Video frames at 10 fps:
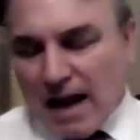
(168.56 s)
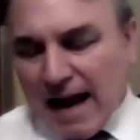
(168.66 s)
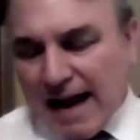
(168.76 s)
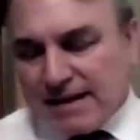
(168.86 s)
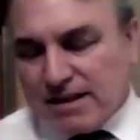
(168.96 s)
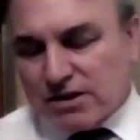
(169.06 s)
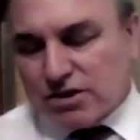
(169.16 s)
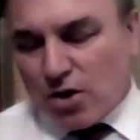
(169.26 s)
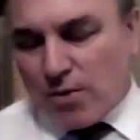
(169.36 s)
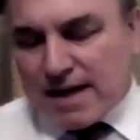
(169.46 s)
And
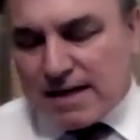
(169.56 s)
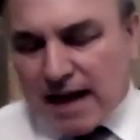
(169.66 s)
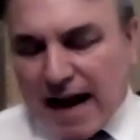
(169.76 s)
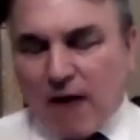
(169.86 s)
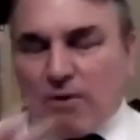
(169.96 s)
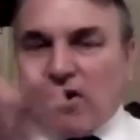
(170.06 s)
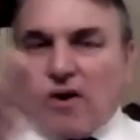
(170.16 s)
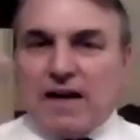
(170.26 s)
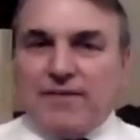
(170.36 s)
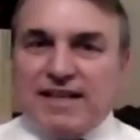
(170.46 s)
so his
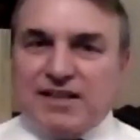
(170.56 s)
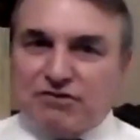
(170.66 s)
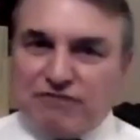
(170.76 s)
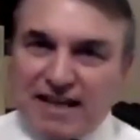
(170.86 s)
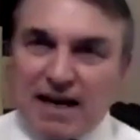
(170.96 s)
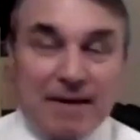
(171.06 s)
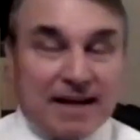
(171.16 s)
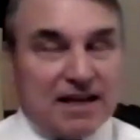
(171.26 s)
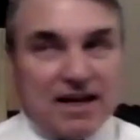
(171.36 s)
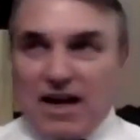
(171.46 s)
outline of history, I
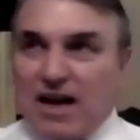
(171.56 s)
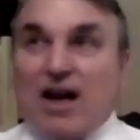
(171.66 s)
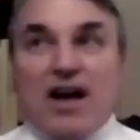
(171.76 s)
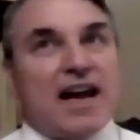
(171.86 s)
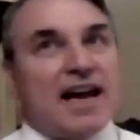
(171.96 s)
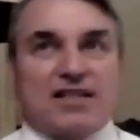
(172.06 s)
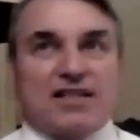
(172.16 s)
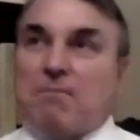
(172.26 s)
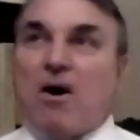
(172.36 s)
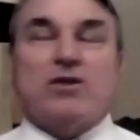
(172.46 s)
mean, it's
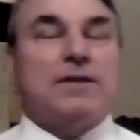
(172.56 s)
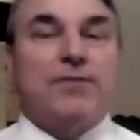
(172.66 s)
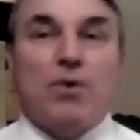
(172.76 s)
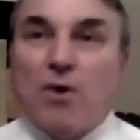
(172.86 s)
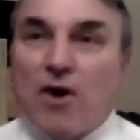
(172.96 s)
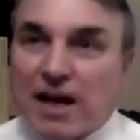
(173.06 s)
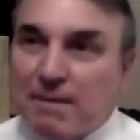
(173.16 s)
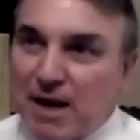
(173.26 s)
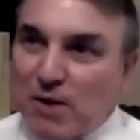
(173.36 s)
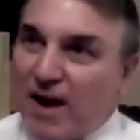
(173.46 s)
a masterful work
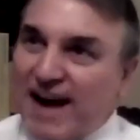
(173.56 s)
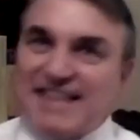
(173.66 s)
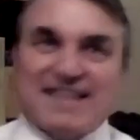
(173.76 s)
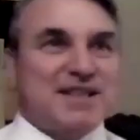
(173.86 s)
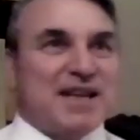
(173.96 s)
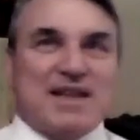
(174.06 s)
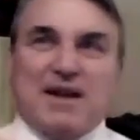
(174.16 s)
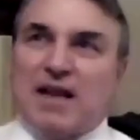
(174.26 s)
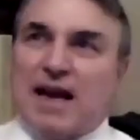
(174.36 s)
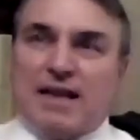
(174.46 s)
in many ways, in, in,
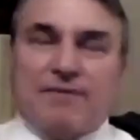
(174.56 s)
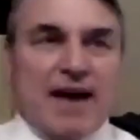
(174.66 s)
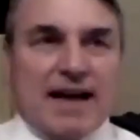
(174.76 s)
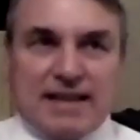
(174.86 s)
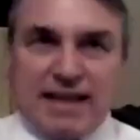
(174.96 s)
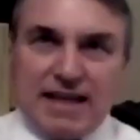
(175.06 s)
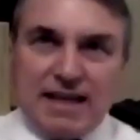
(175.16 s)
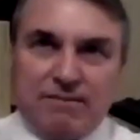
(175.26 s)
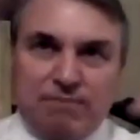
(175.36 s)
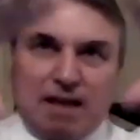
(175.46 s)
in the fact that
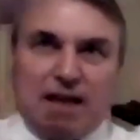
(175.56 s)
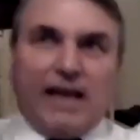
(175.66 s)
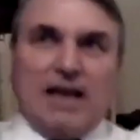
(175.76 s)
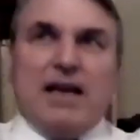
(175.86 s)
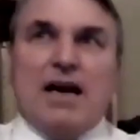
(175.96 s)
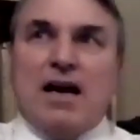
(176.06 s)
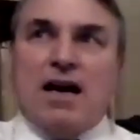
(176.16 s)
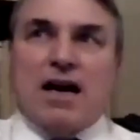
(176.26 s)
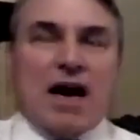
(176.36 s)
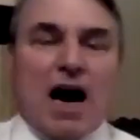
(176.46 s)
he, he
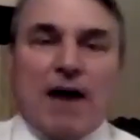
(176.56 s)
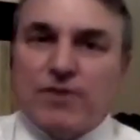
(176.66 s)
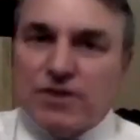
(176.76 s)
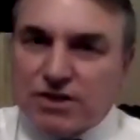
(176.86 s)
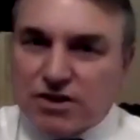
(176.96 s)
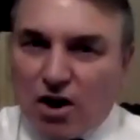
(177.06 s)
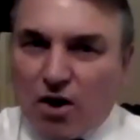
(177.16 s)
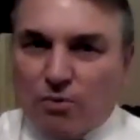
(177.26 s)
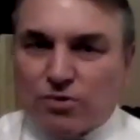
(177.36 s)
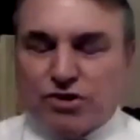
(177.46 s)
covers the
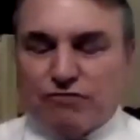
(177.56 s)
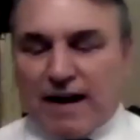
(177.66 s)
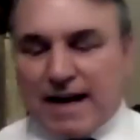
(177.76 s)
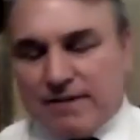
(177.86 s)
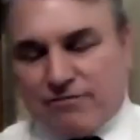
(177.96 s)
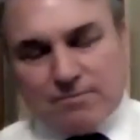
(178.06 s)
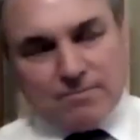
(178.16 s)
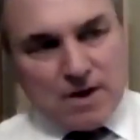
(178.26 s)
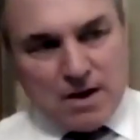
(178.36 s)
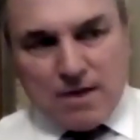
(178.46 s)
whole terrain
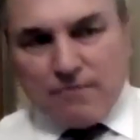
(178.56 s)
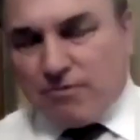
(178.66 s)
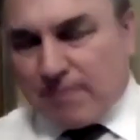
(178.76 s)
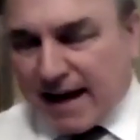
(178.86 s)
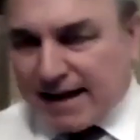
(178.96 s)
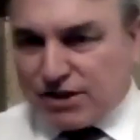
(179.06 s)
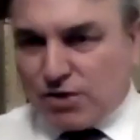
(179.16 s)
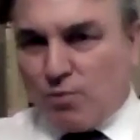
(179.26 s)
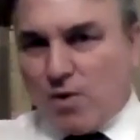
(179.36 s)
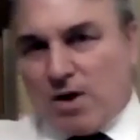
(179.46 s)
from from the
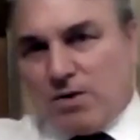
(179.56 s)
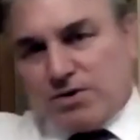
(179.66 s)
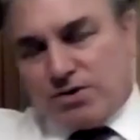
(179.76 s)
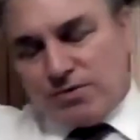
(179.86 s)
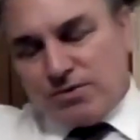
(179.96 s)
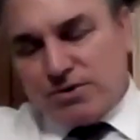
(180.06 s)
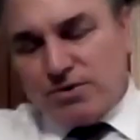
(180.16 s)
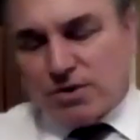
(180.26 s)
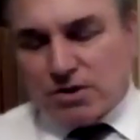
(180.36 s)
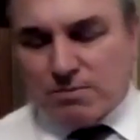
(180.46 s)
ancient world to
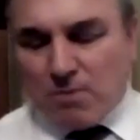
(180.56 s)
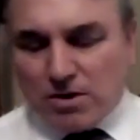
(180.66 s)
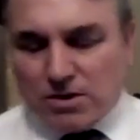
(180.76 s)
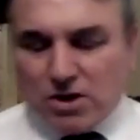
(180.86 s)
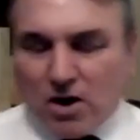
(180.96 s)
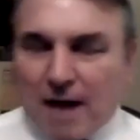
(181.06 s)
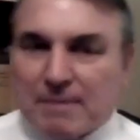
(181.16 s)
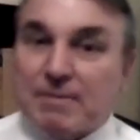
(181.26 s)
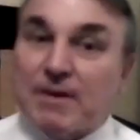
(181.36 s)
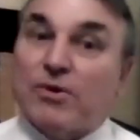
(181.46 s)
to, to modern
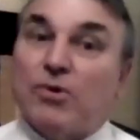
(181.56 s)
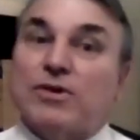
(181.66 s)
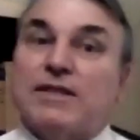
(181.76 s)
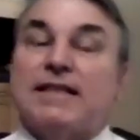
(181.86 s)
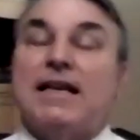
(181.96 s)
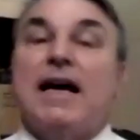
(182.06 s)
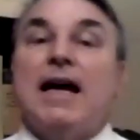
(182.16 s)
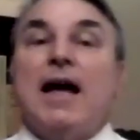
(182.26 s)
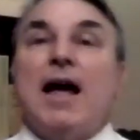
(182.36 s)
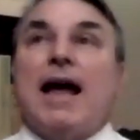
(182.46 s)
times. But of course, it's
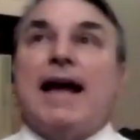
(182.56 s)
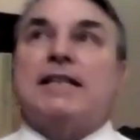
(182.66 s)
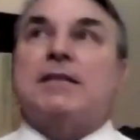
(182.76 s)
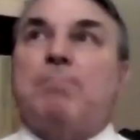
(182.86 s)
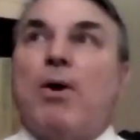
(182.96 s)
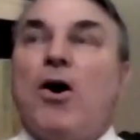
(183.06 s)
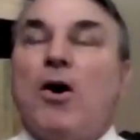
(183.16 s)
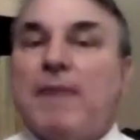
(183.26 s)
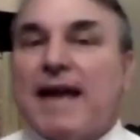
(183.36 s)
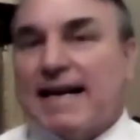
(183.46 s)
it's
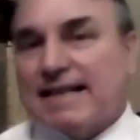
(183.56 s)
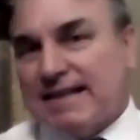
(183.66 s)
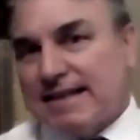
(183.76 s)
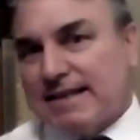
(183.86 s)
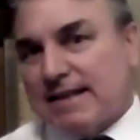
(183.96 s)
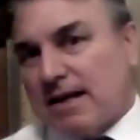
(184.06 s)
permeated